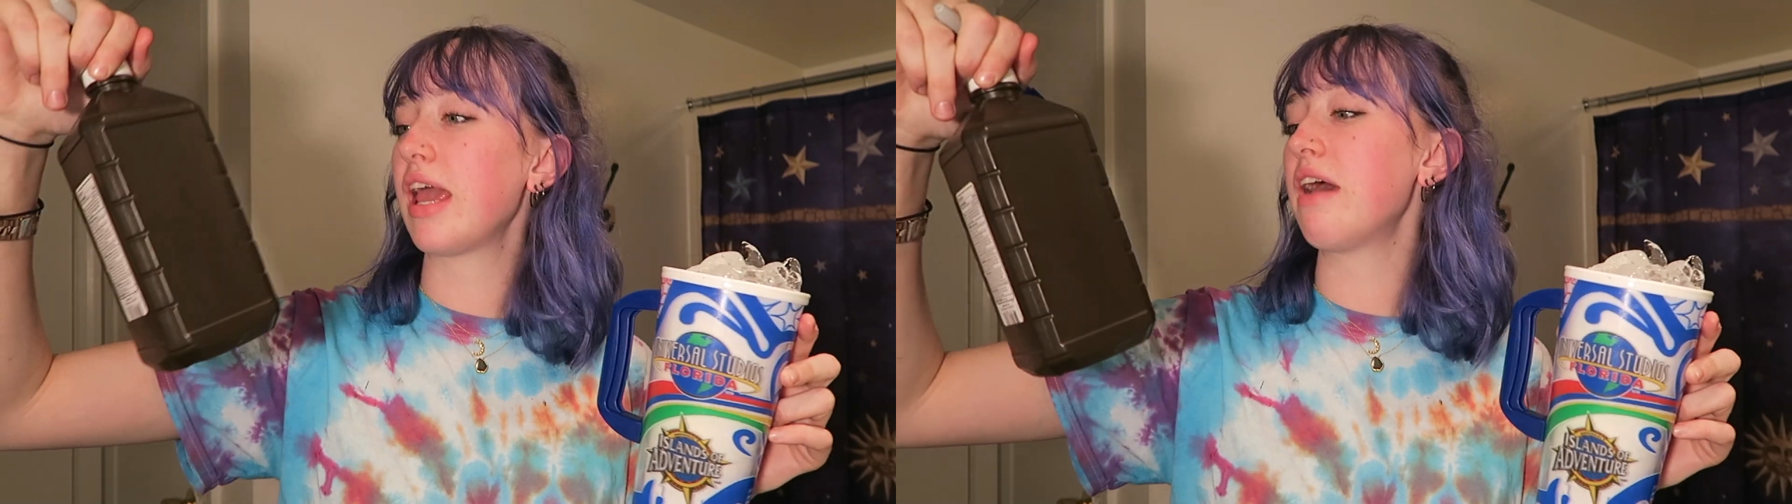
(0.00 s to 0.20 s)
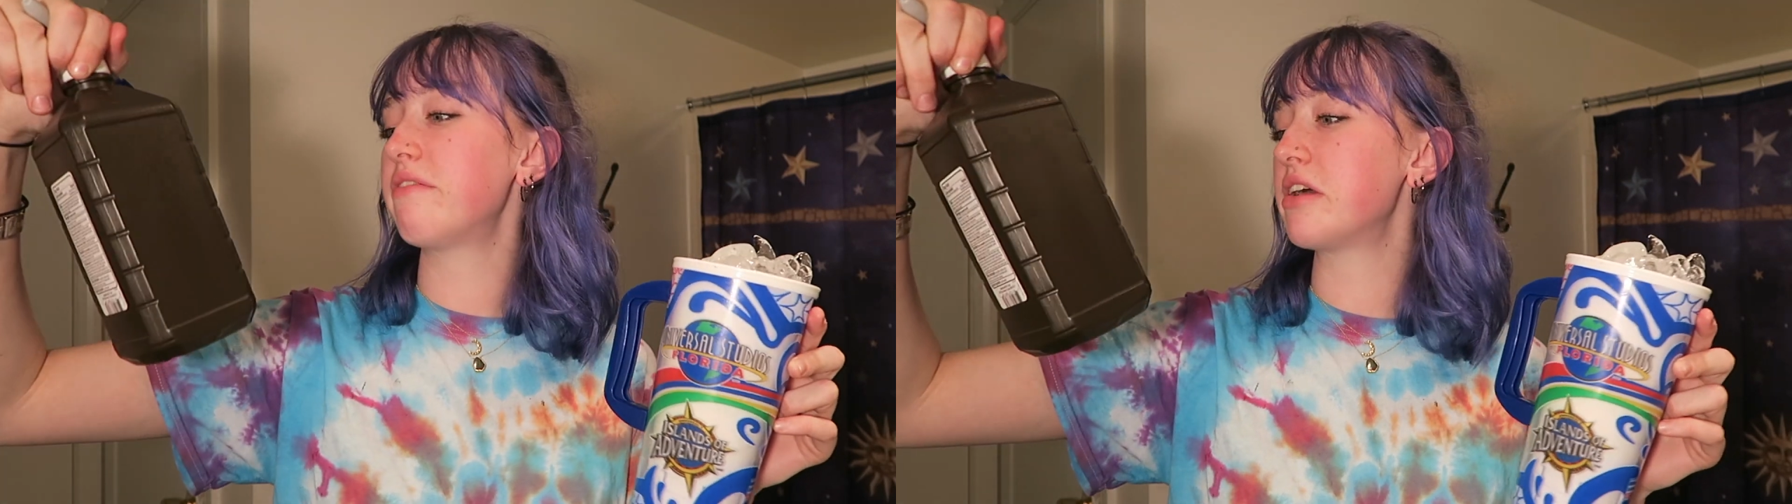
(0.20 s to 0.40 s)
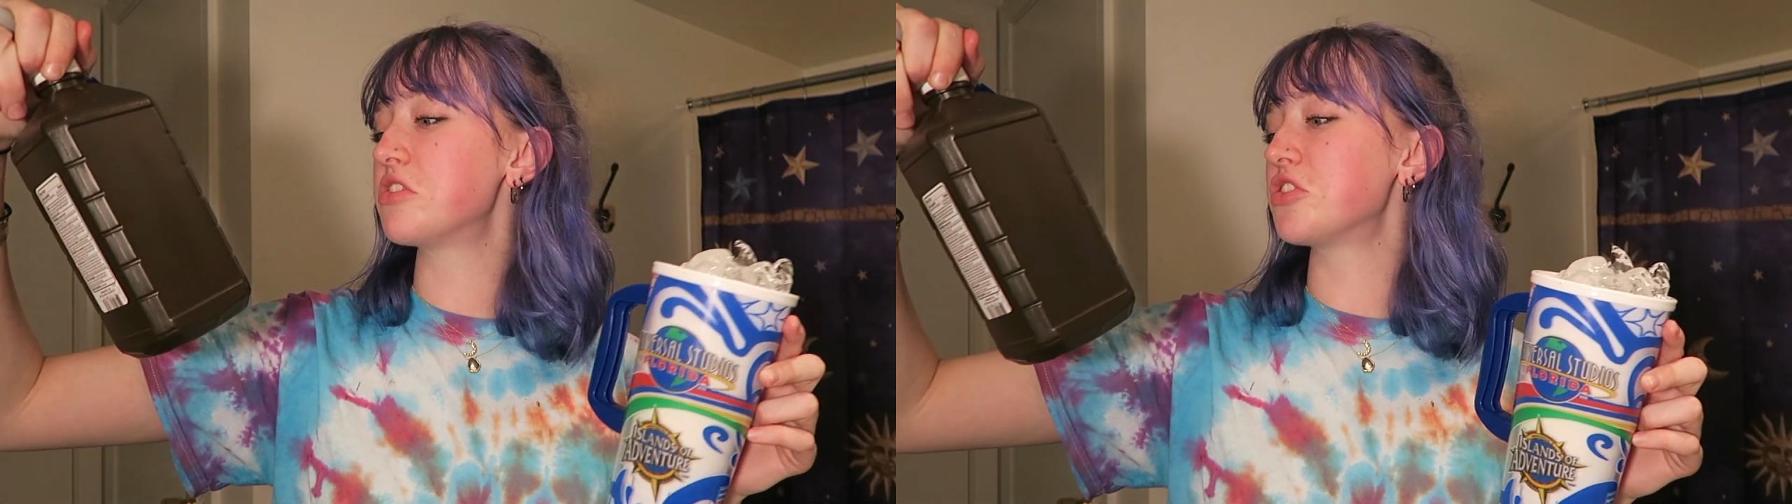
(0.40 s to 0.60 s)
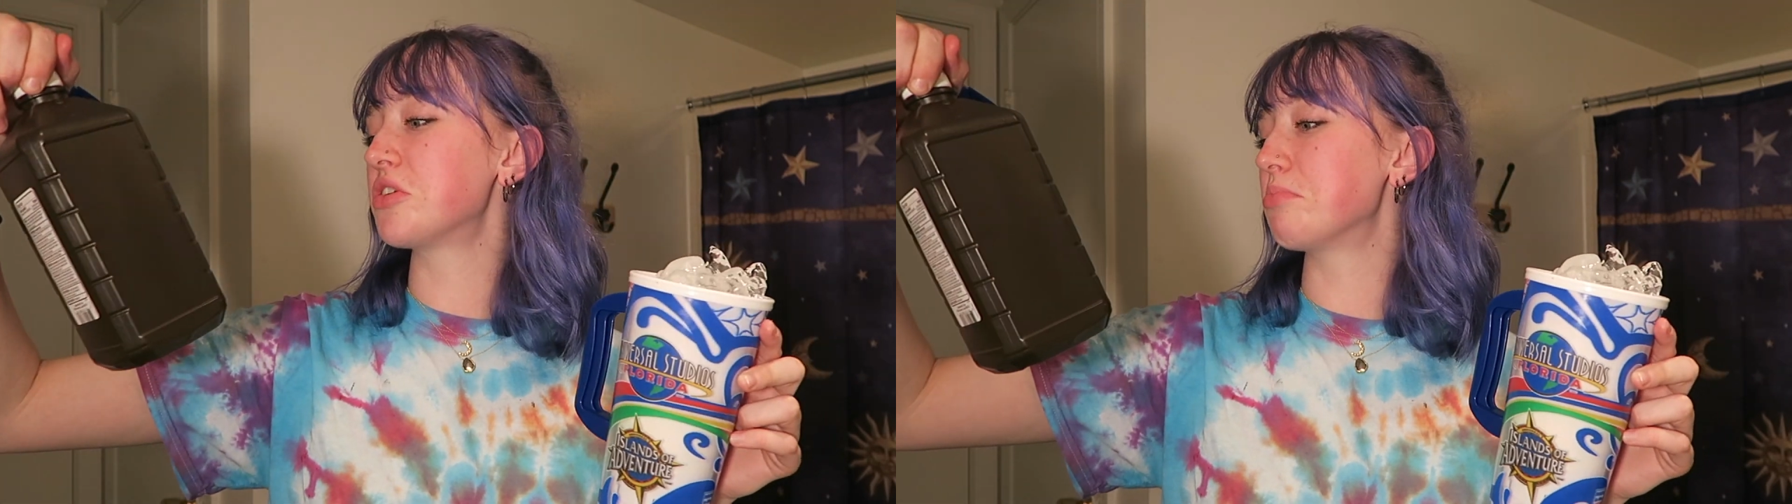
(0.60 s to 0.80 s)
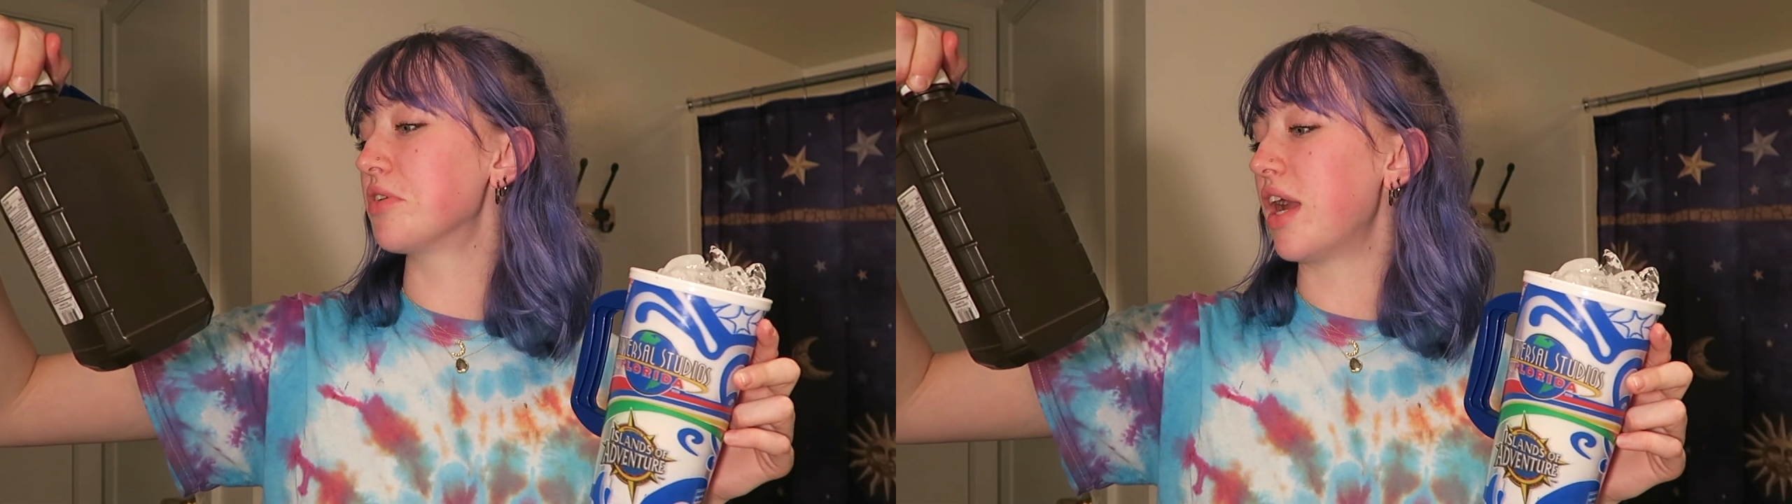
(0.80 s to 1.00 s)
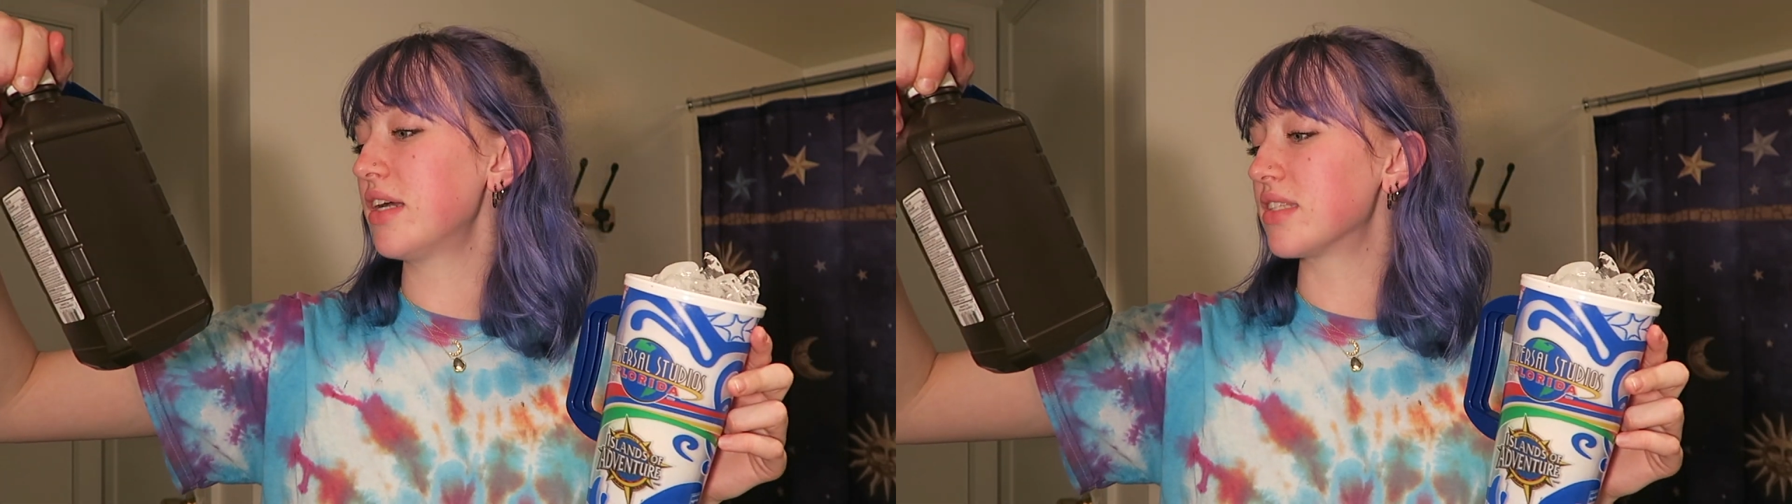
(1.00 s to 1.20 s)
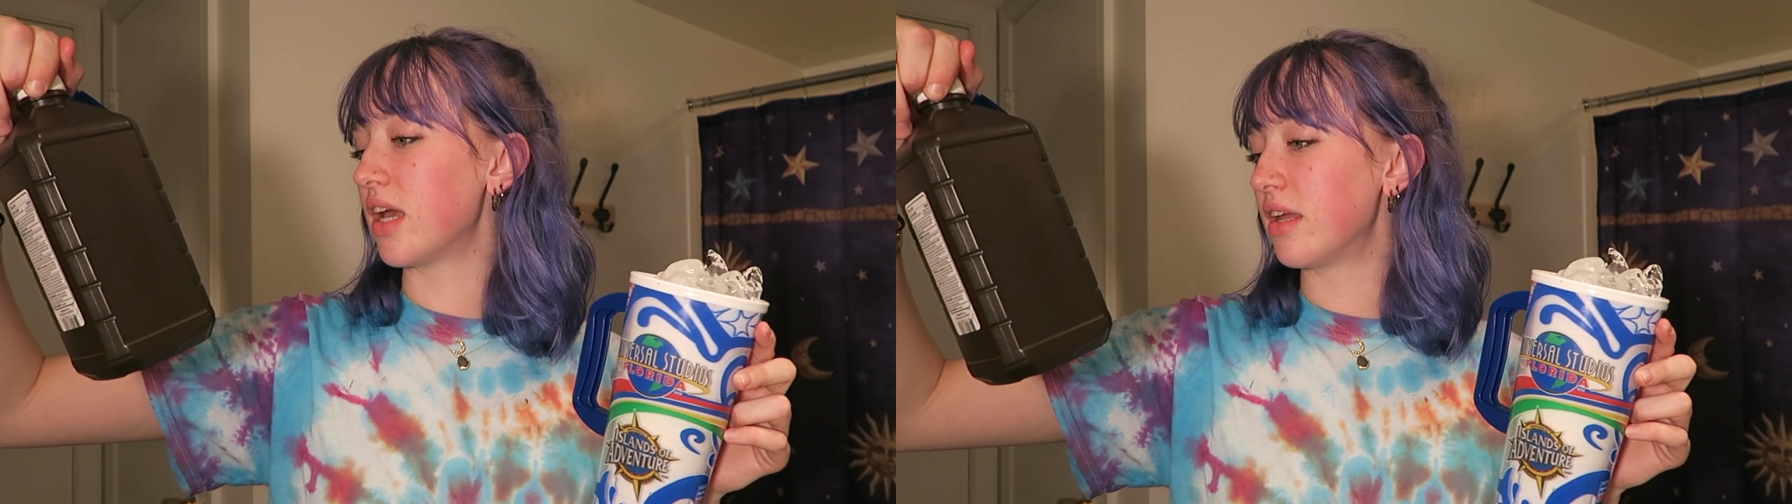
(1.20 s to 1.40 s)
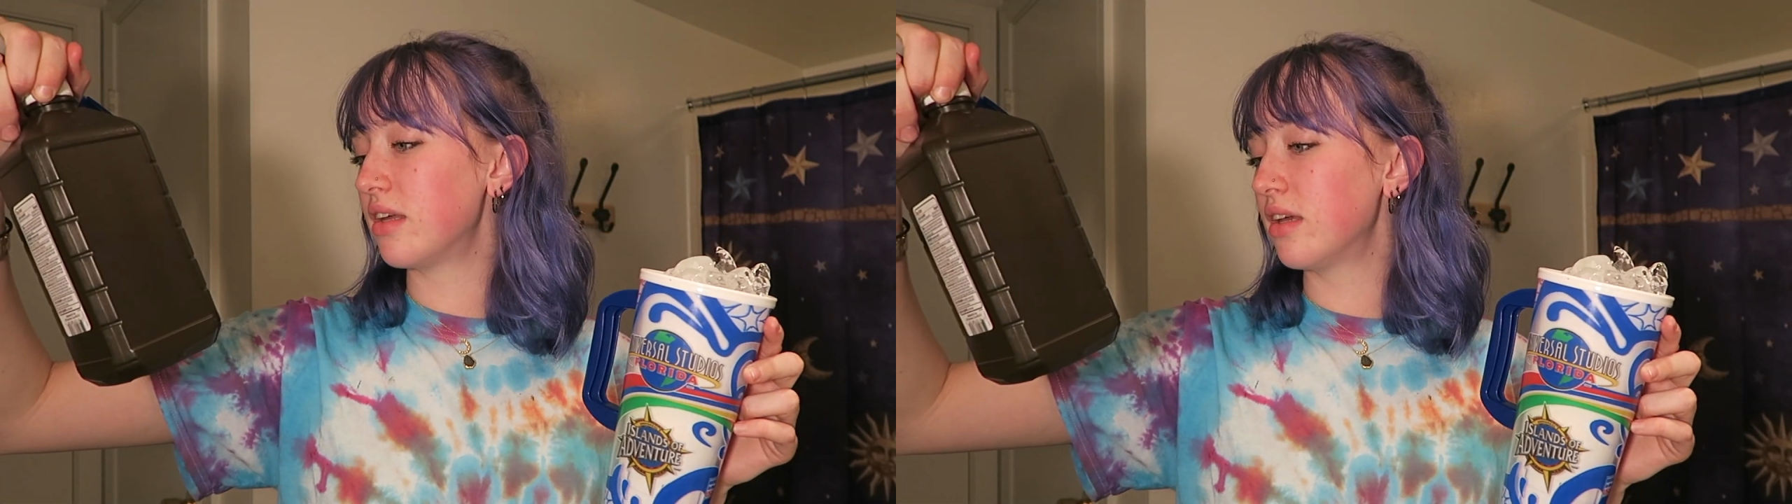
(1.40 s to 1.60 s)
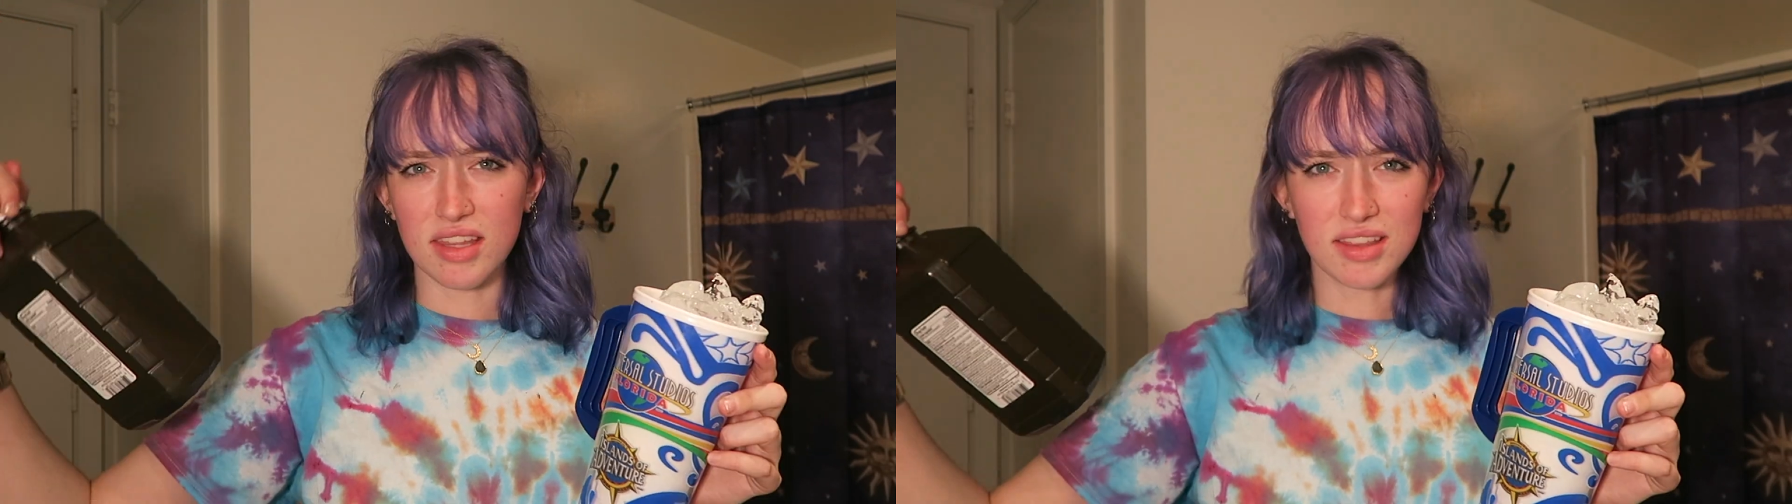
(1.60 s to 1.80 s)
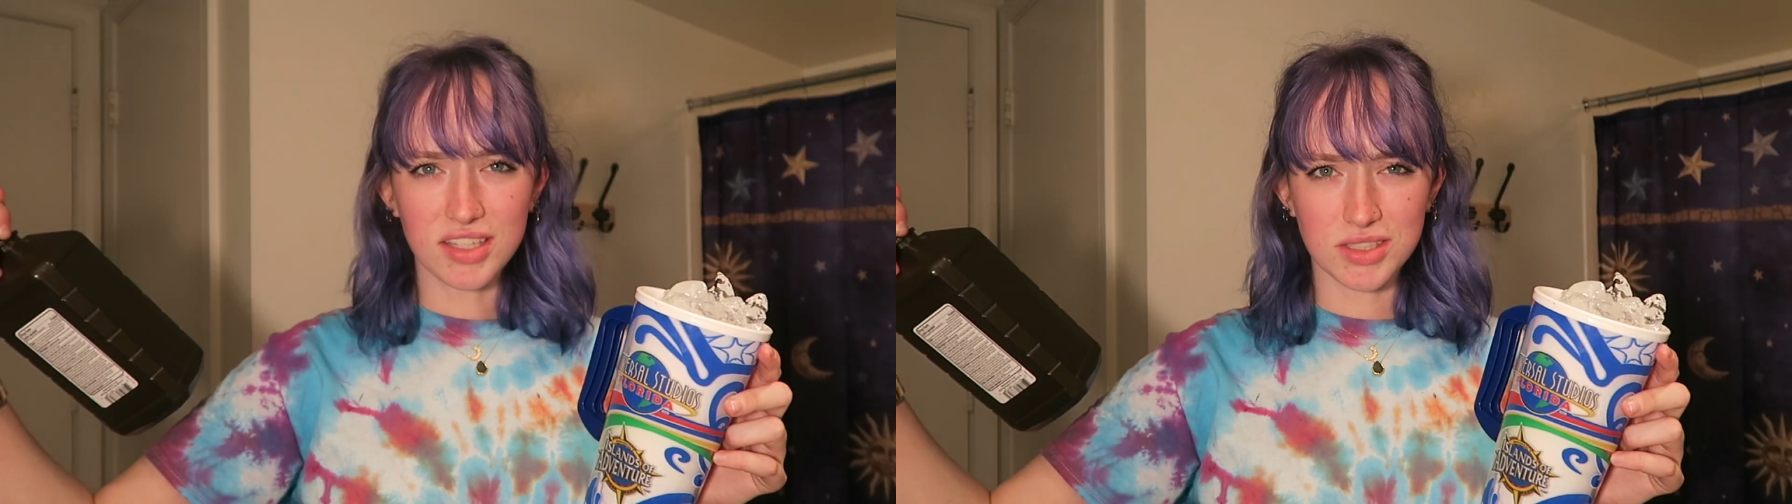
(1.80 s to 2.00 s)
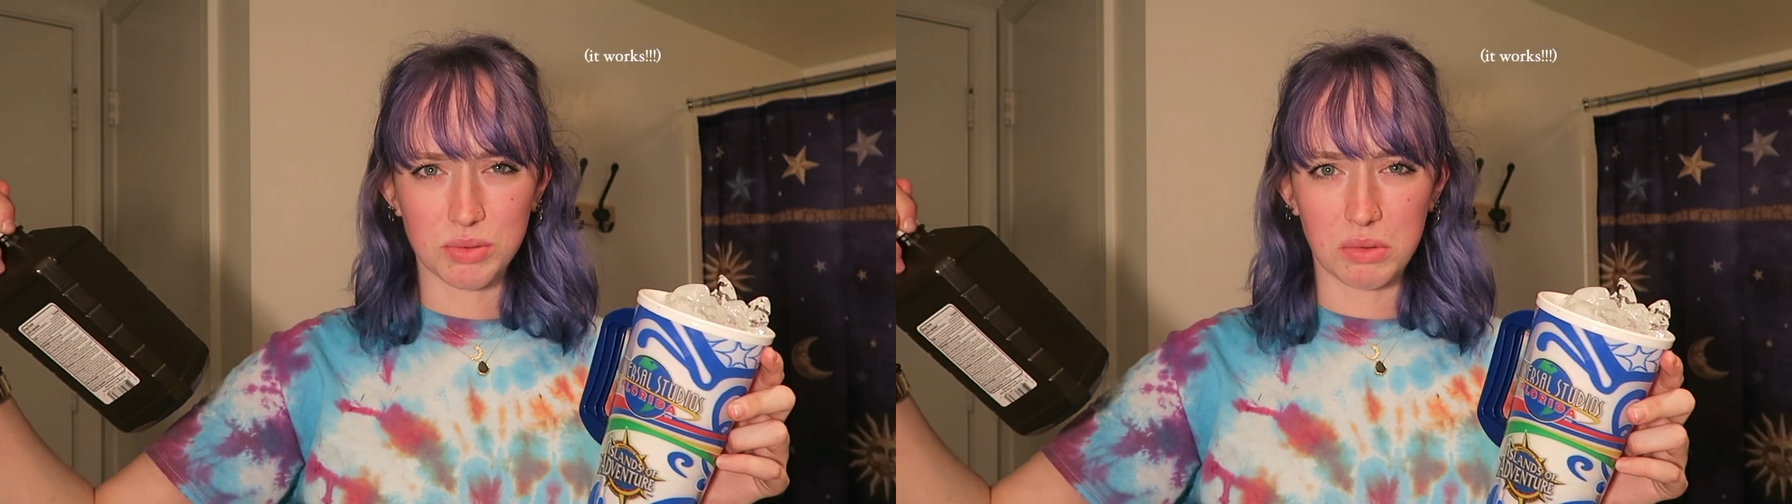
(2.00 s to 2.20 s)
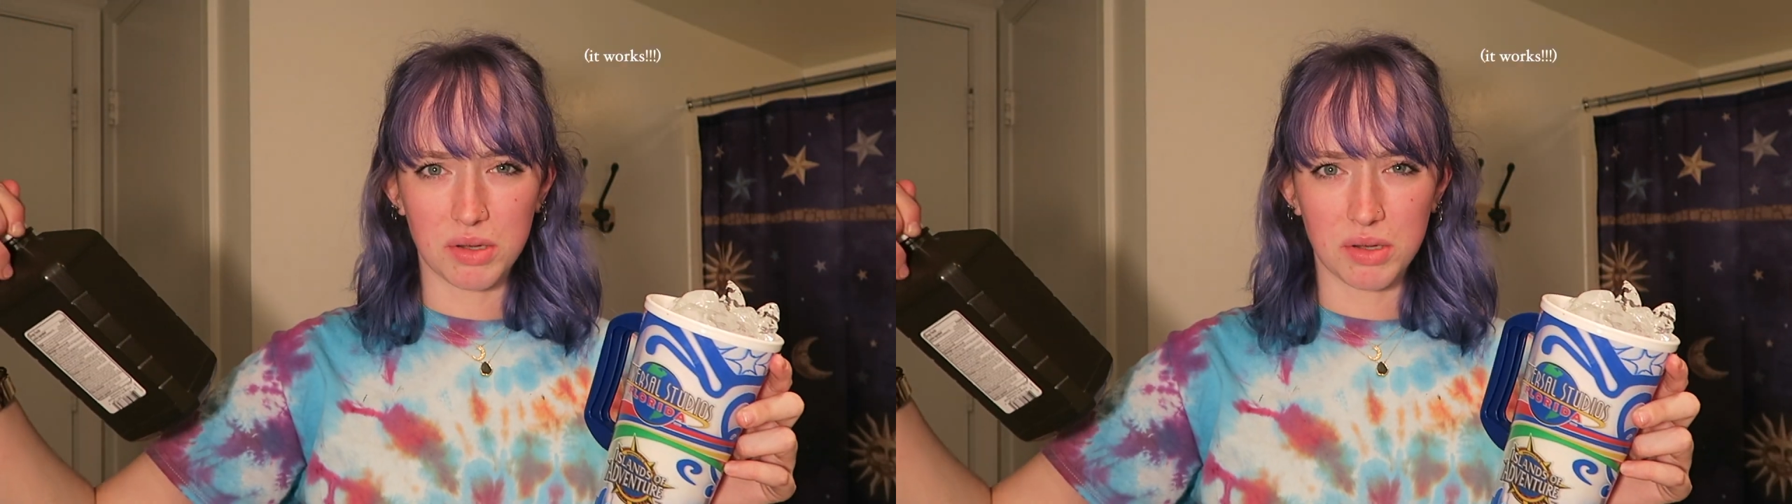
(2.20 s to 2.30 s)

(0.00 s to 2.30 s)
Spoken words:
have hydrogen peroxide, and I think this will